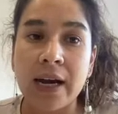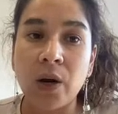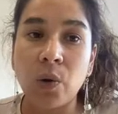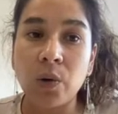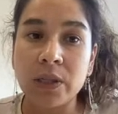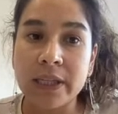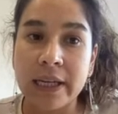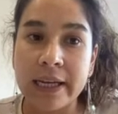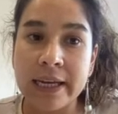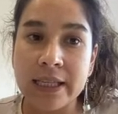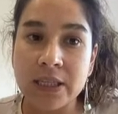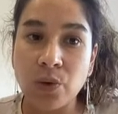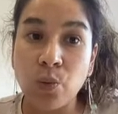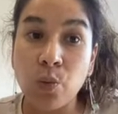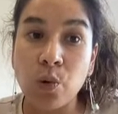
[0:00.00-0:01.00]
and all the
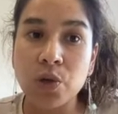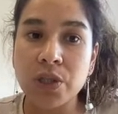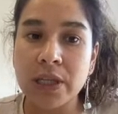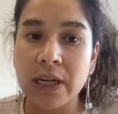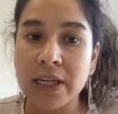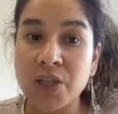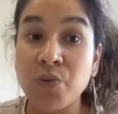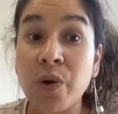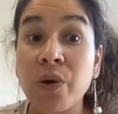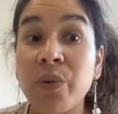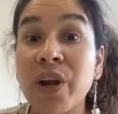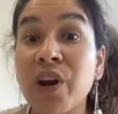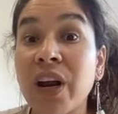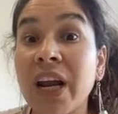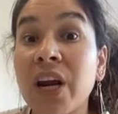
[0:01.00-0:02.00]
leads. WOZTELL is where we're
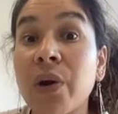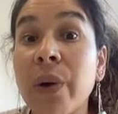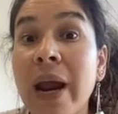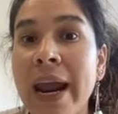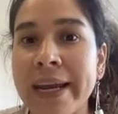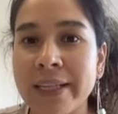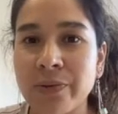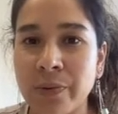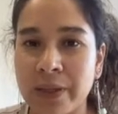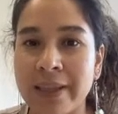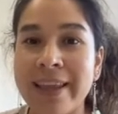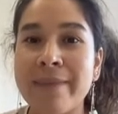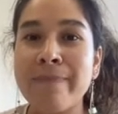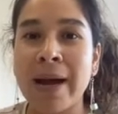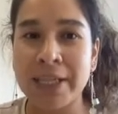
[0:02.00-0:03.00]
going to create when
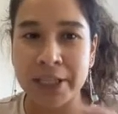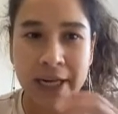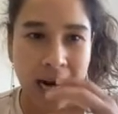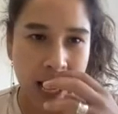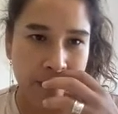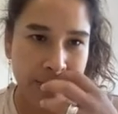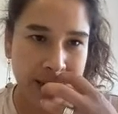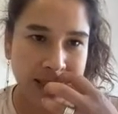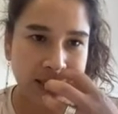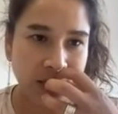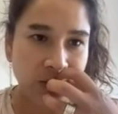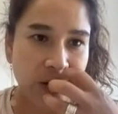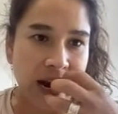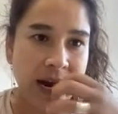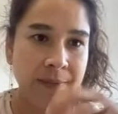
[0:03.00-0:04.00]
the magic
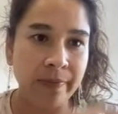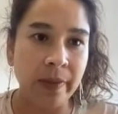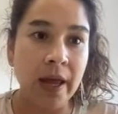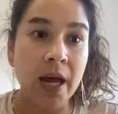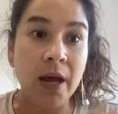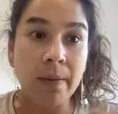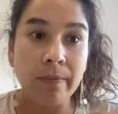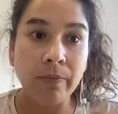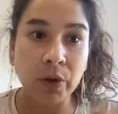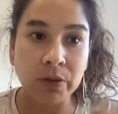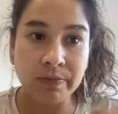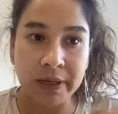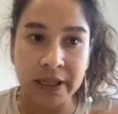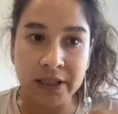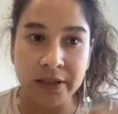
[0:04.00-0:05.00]
happens, right? Bot
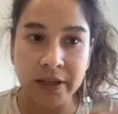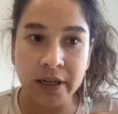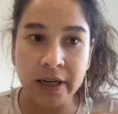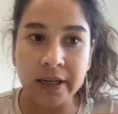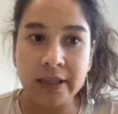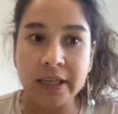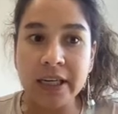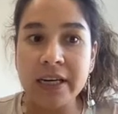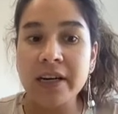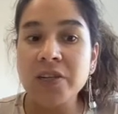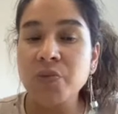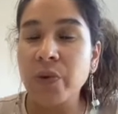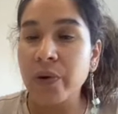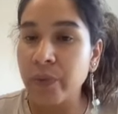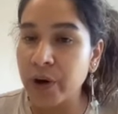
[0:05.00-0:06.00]
Builder, here is
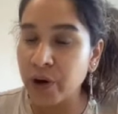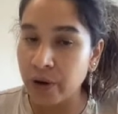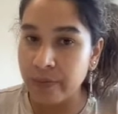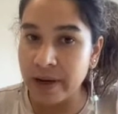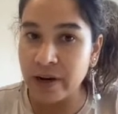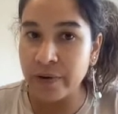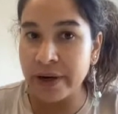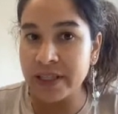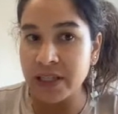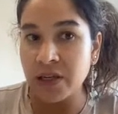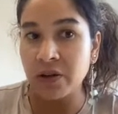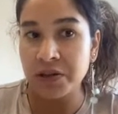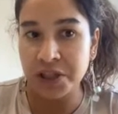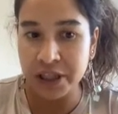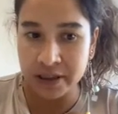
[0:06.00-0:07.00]
where we're going to be creating
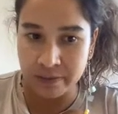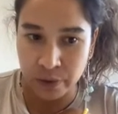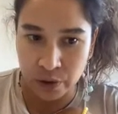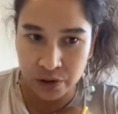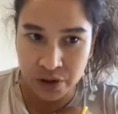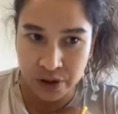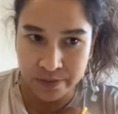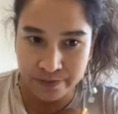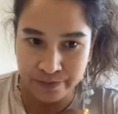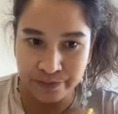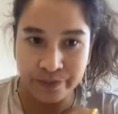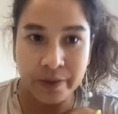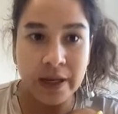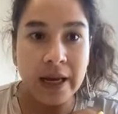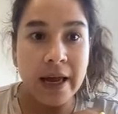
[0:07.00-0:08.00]
our chat box.
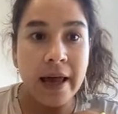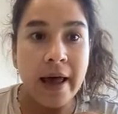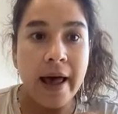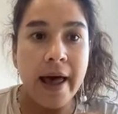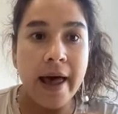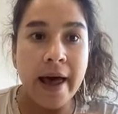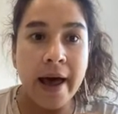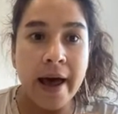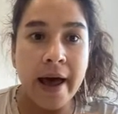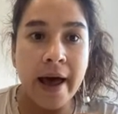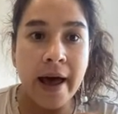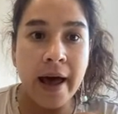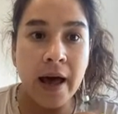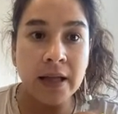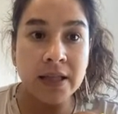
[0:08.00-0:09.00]

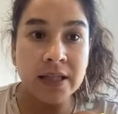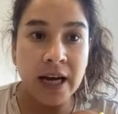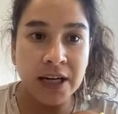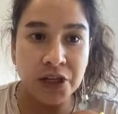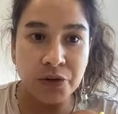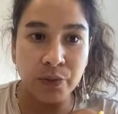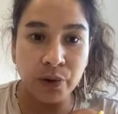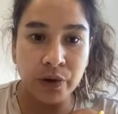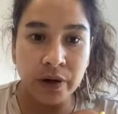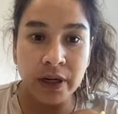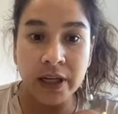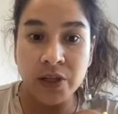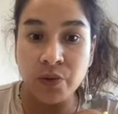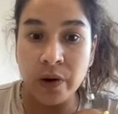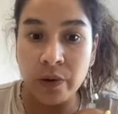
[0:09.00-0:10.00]
Dashboard
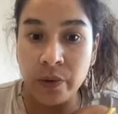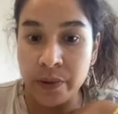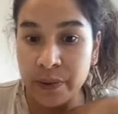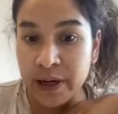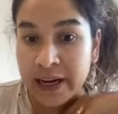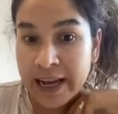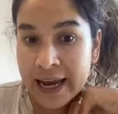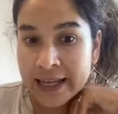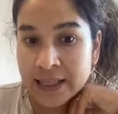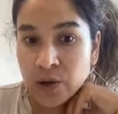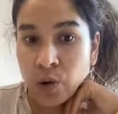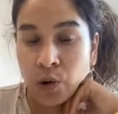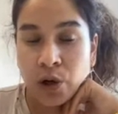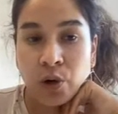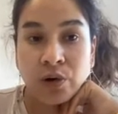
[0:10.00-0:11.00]
is where we will get
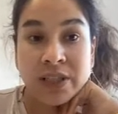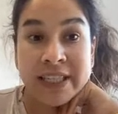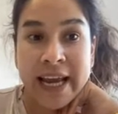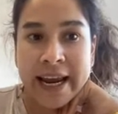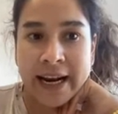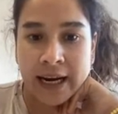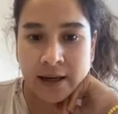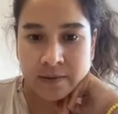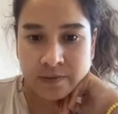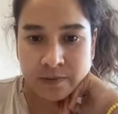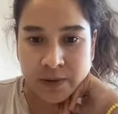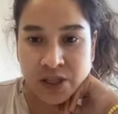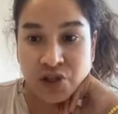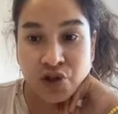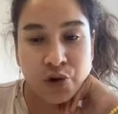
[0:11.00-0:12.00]
all our data.
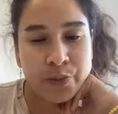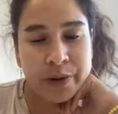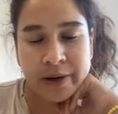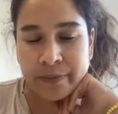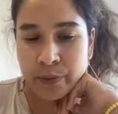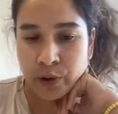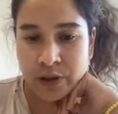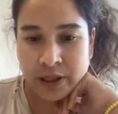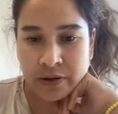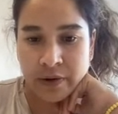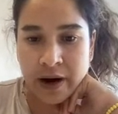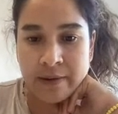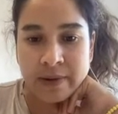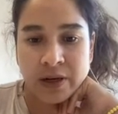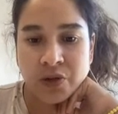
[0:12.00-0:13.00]
It's super important,
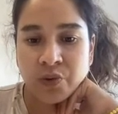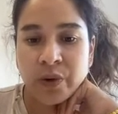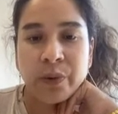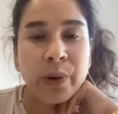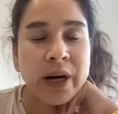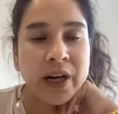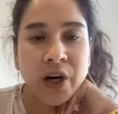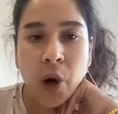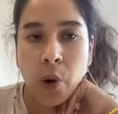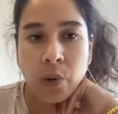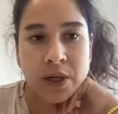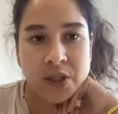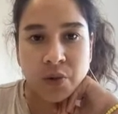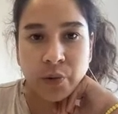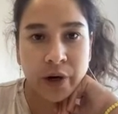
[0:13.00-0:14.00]
right? Because we want to know
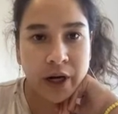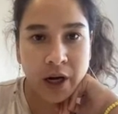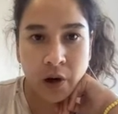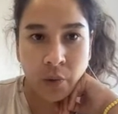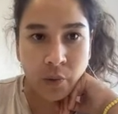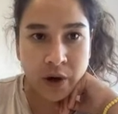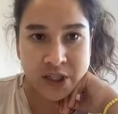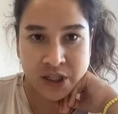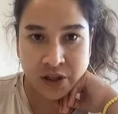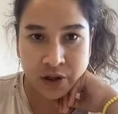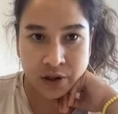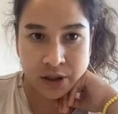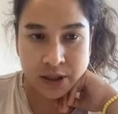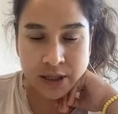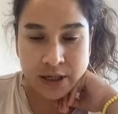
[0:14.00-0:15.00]
what's working and what's
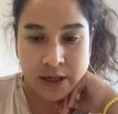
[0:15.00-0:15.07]
not.